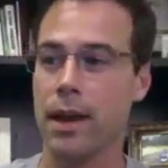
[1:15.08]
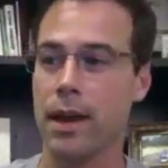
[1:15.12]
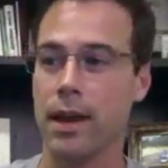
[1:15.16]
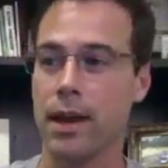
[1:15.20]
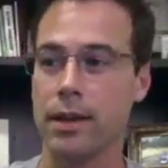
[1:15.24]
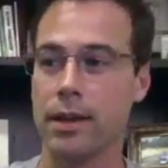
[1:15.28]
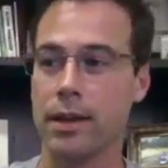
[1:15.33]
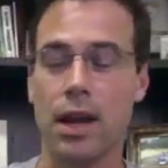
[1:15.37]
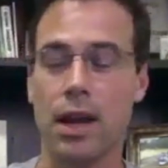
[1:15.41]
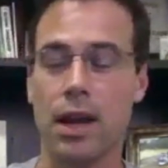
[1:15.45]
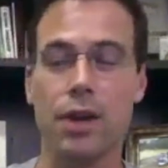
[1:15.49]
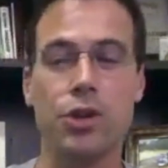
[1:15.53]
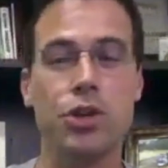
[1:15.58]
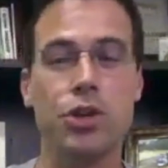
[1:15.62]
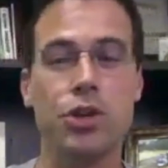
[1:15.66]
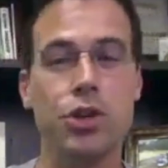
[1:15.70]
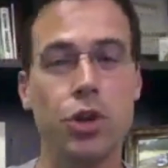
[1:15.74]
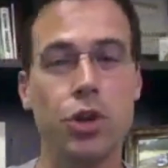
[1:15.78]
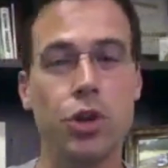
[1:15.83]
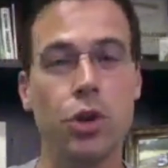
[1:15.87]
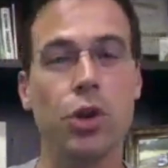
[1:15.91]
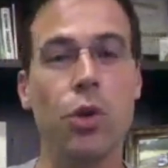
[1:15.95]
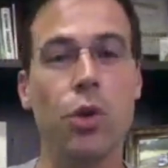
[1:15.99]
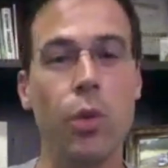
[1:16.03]
not
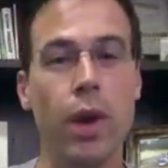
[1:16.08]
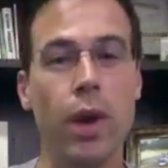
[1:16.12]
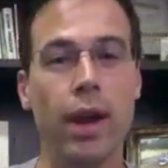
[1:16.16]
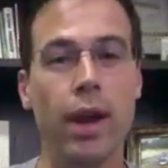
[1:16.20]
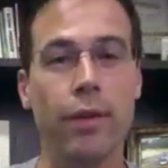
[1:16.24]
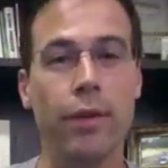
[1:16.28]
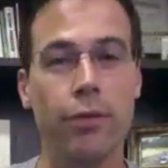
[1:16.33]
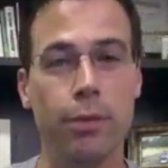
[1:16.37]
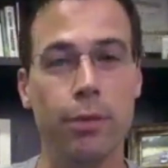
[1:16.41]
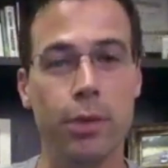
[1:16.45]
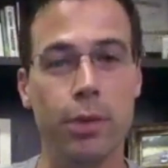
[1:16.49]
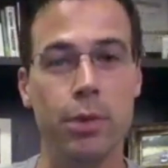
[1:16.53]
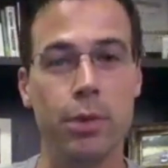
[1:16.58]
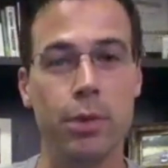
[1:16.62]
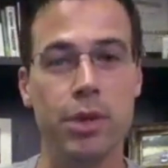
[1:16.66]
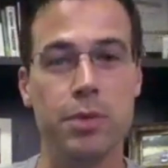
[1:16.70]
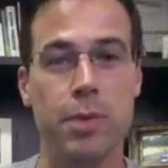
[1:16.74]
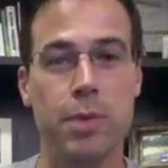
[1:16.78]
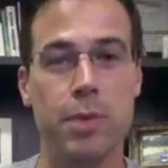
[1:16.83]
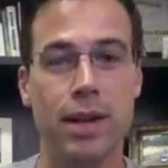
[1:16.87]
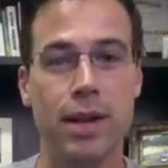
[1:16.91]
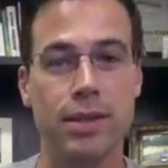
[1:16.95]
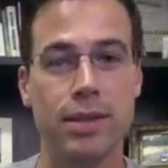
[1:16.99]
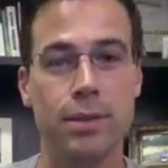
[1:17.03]
shirk away from the
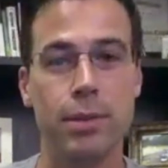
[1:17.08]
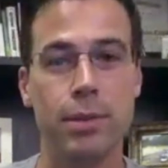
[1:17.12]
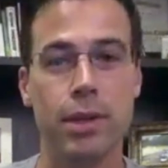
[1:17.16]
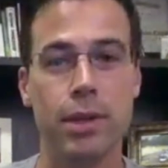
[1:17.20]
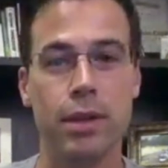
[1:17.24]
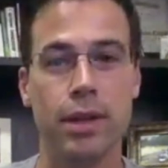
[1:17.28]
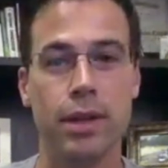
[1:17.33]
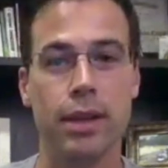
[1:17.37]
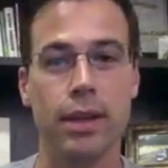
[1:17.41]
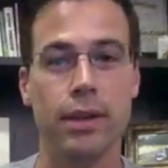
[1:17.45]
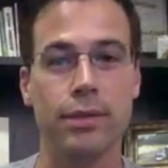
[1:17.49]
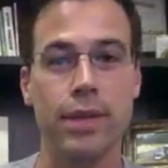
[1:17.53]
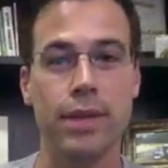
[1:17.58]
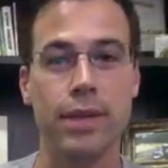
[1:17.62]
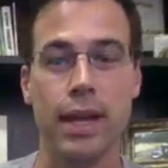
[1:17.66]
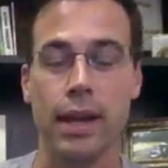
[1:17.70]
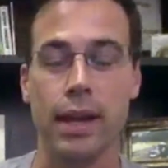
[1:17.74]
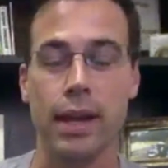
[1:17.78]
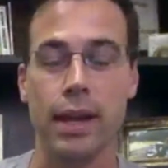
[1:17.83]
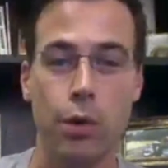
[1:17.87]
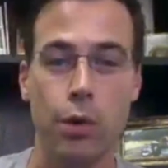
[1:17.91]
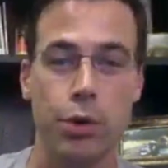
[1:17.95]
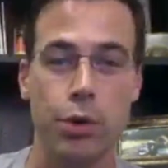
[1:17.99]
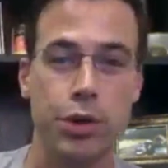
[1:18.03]
responsibility of taking
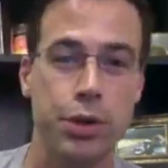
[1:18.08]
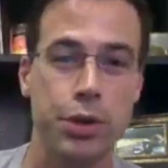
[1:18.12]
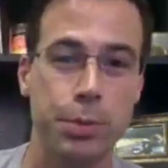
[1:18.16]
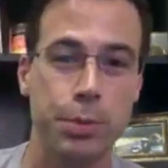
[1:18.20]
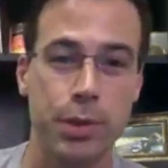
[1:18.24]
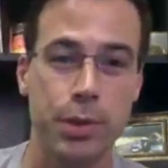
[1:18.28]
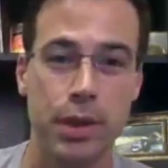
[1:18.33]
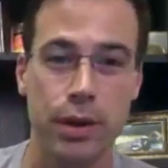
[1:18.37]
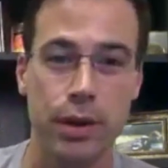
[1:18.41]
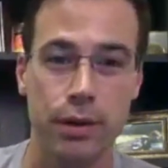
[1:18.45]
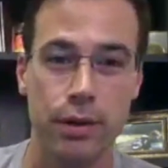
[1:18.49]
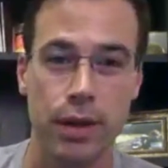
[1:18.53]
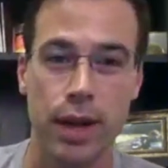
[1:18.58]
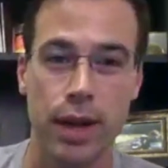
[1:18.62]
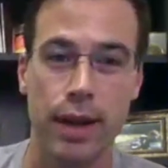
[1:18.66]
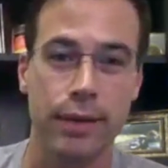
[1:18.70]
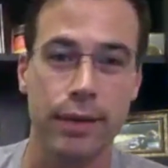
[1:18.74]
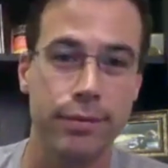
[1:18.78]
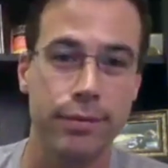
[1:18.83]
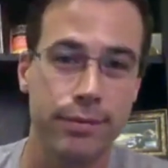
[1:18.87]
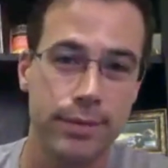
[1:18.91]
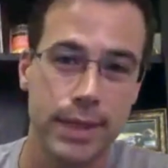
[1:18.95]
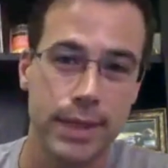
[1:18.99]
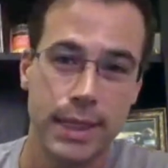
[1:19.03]
ownership of their
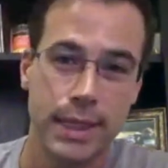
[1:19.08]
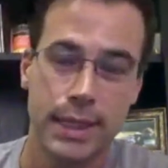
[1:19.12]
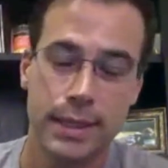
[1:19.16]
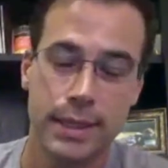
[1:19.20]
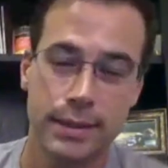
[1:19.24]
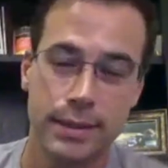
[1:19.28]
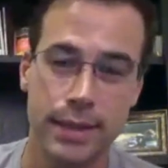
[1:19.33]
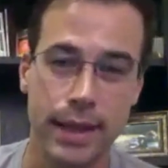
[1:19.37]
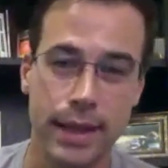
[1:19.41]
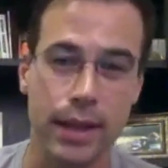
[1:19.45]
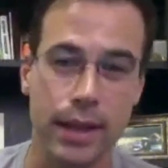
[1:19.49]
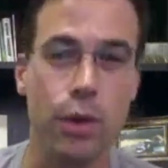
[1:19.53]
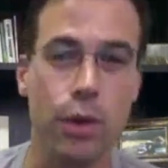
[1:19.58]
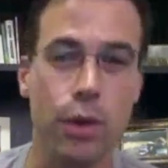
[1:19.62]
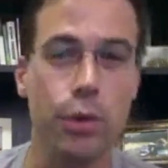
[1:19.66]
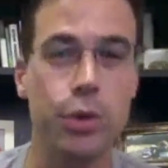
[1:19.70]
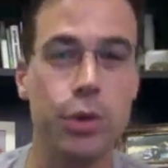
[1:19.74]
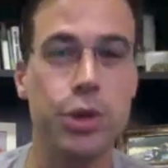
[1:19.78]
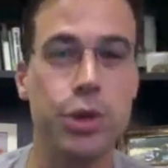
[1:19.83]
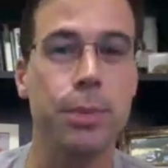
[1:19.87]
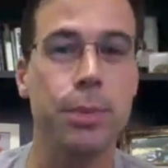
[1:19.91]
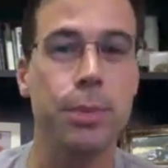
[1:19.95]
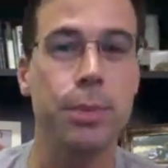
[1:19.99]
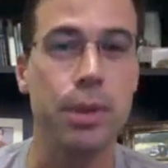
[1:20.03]
life, taking
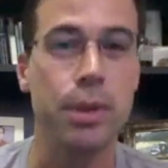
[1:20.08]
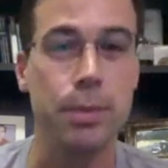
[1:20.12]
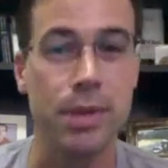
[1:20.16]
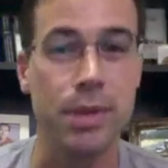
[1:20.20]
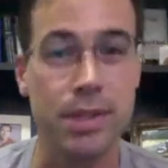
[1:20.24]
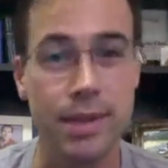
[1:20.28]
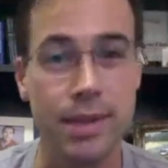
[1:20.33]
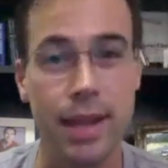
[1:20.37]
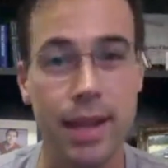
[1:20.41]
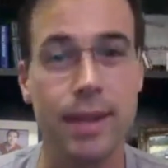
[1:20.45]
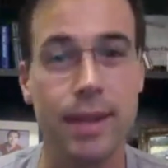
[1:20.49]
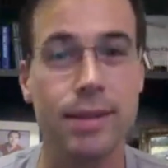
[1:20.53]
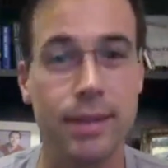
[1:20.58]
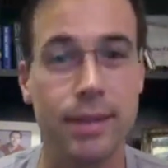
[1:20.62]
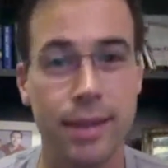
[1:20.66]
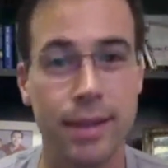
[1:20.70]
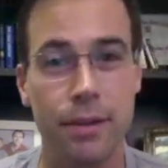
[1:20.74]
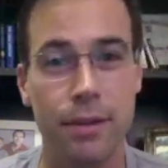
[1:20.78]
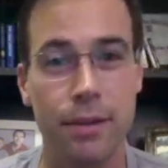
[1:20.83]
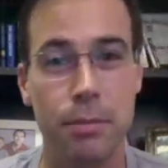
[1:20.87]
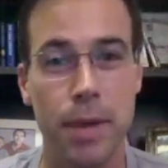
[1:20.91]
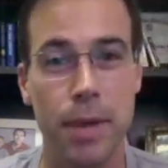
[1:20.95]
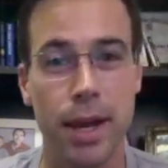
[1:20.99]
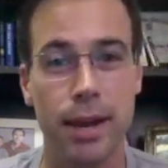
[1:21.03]
ownership of the mistakes that
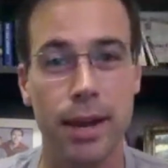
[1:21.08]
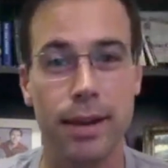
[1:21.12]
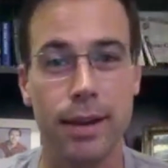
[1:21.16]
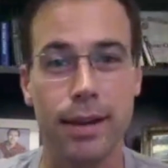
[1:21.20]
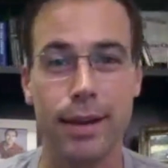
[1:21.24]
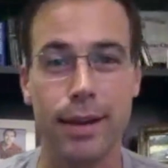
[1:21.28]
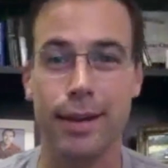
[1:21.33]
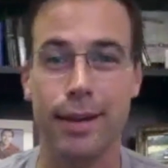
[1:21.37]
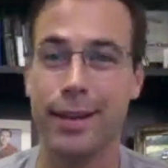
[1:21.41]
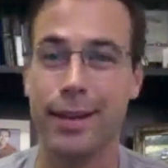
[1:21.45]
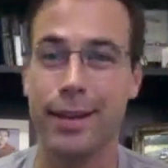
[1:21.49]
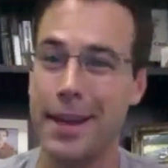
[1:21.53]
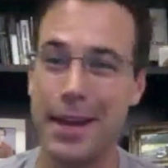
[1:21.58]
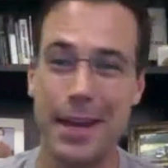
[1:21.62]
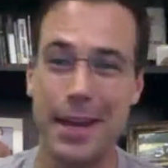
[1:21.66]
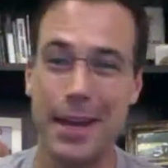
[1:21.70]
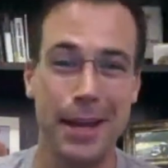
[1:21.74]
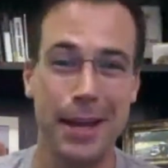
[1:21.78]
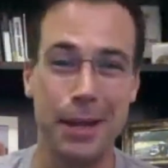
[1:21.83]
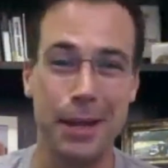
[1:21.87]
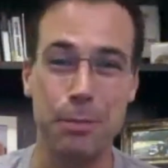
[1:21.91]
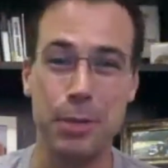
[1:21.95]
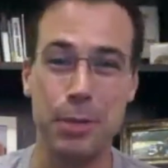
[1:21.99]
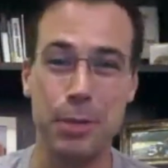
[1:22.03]
they've made,
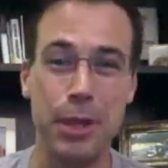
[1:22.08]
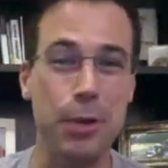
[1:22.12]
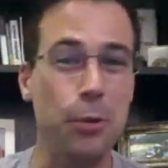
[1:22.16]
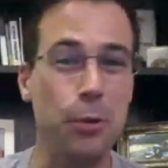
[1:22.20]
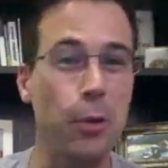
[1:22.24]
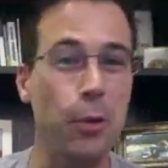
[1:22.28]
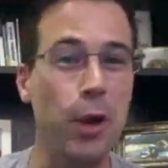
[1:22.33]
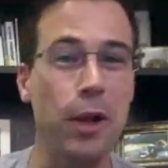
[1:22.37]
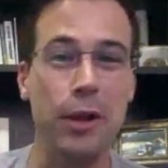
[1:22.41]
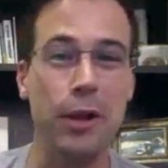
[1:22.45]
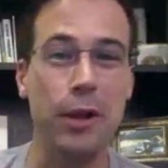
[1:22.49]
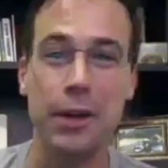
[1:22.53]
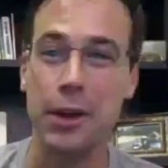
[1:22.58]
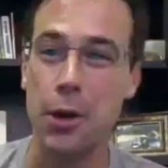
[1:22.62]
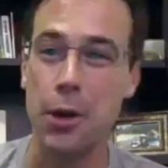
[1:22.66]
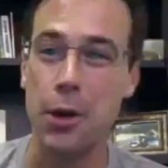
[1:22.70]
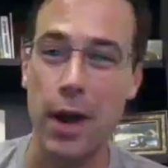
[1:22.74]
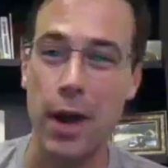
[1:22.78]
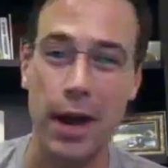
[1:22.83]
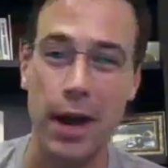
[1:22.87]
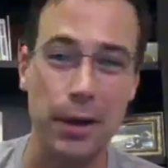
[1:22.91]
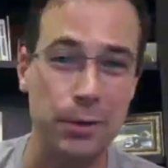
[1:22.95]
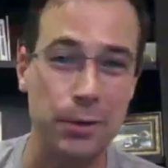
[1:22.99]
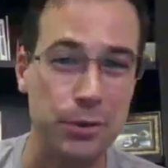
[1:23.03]
and being willing to go
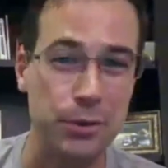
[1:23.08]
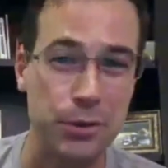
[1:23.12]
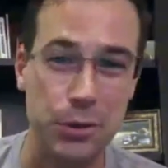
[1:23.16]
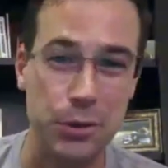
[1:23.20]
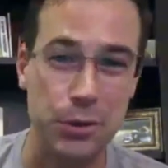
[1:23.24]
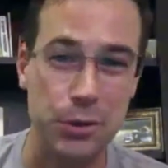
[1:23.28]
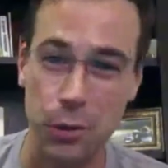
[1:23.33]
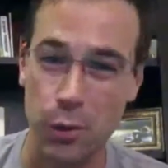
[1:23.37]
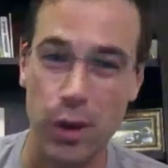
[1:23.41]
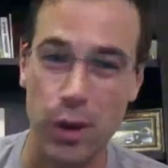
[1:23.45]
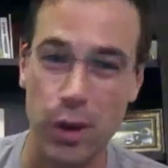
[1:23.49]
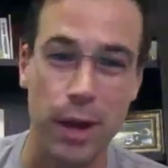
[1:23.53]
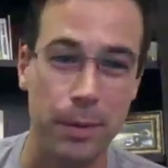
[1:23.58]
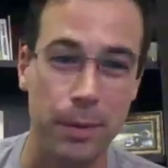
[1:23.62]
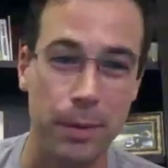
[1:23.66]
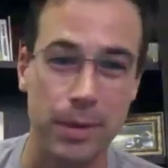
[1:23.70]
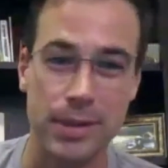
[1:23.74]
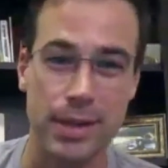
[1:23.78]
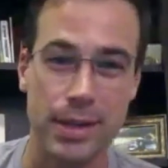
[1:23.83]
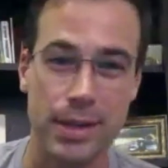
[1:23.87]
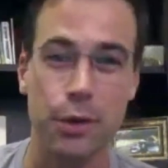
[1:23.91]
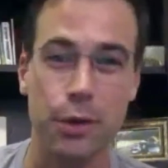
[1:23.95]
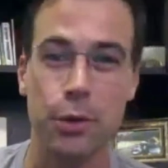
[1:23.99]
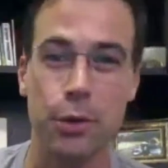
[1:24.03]
out and screw up
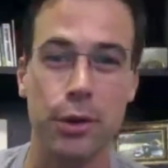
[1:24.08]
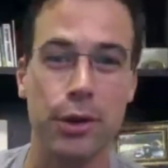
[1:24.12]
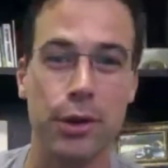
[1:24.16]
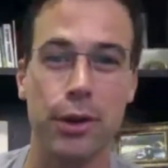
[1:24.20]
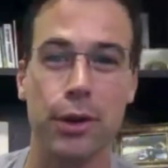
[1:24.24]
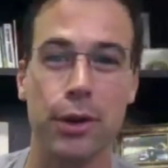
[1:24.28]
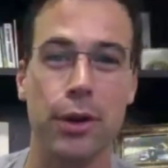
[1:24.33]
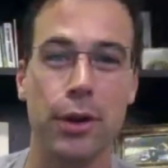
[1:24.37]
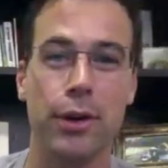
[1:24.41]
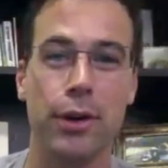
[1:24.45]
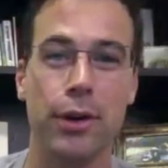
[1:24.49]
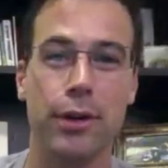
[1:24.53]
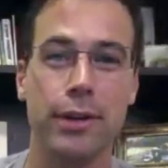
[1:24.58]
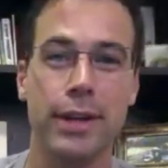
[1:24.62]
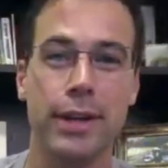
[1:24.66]
because they know they're going to learn.